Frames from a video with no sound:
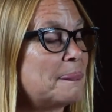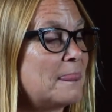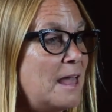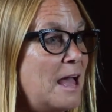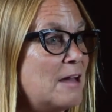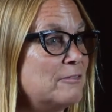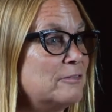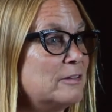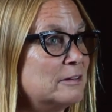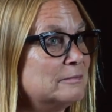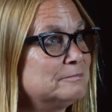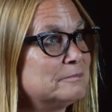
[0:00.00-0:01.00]
have
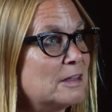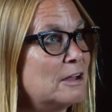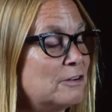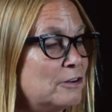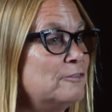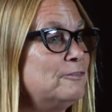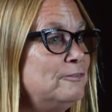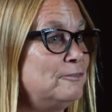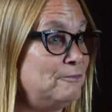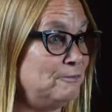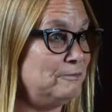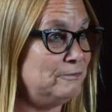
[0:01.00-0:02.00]
a good,
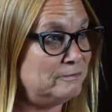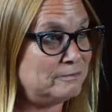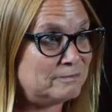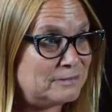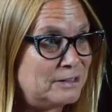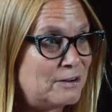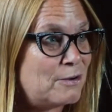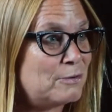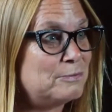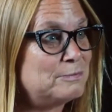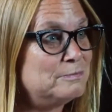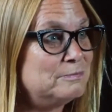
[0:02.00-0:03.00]
you
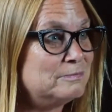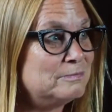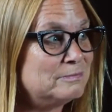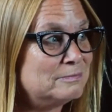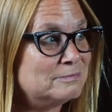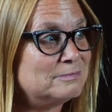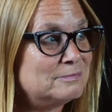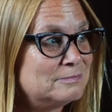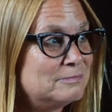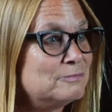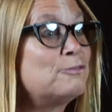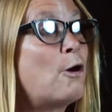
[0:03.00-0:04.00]
know,
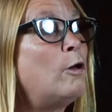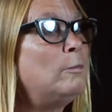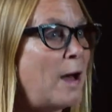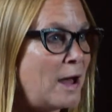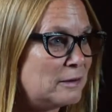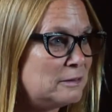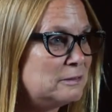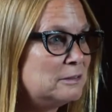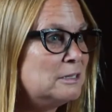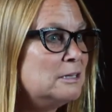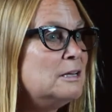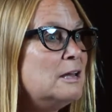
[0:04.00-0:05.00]
role model
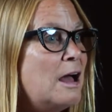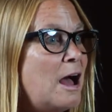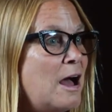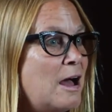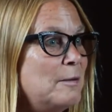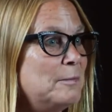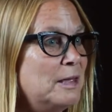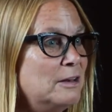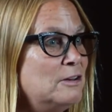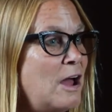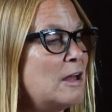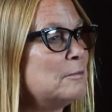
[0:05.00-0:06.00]
and
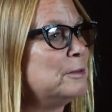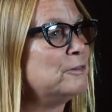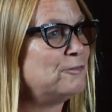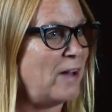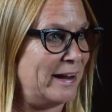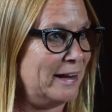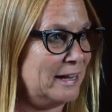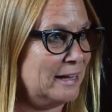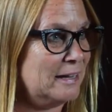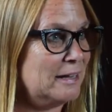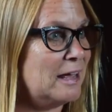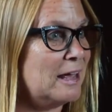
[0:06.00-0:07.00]
not be
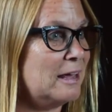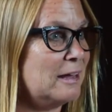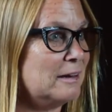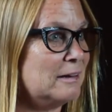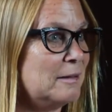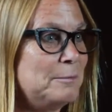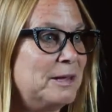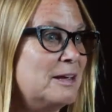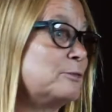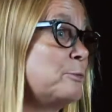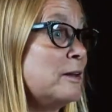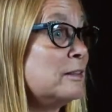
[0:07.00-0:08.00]
fighting. And
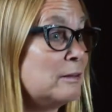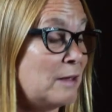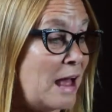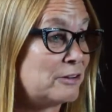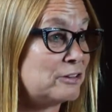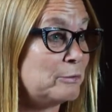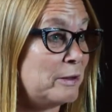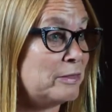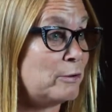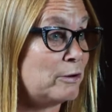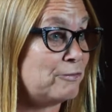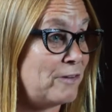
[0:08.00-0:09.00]
because when
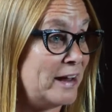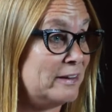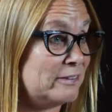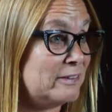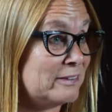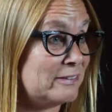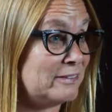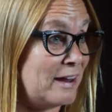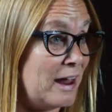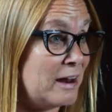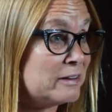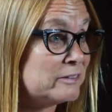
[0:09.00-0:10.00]
there were fights in the
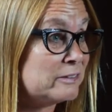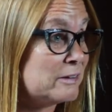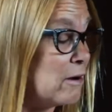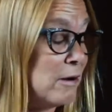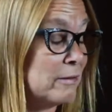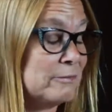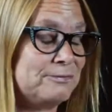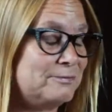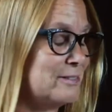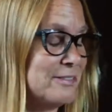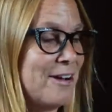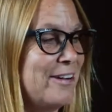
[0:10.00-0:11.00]
stands,
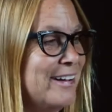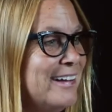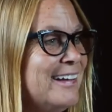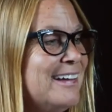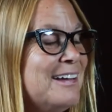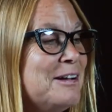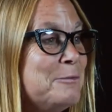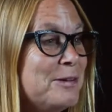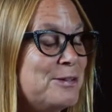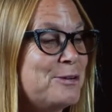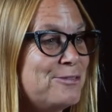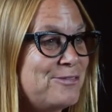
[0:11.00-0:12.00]
when
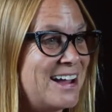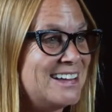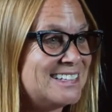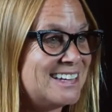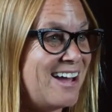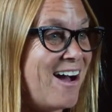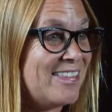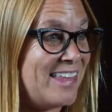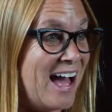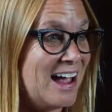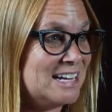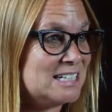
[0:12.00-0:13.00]
there were fights on
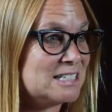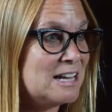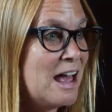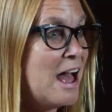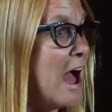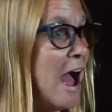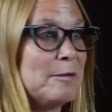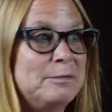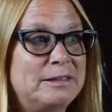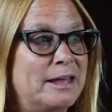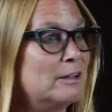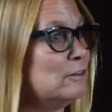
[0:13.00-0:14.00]
the ice, I'd be
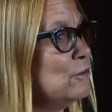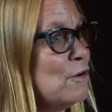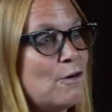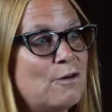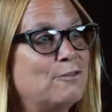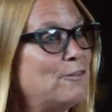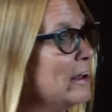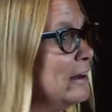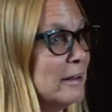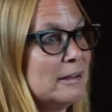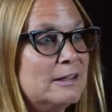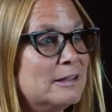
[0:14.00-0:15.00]
like, no
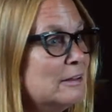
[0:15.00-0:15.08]
fighting,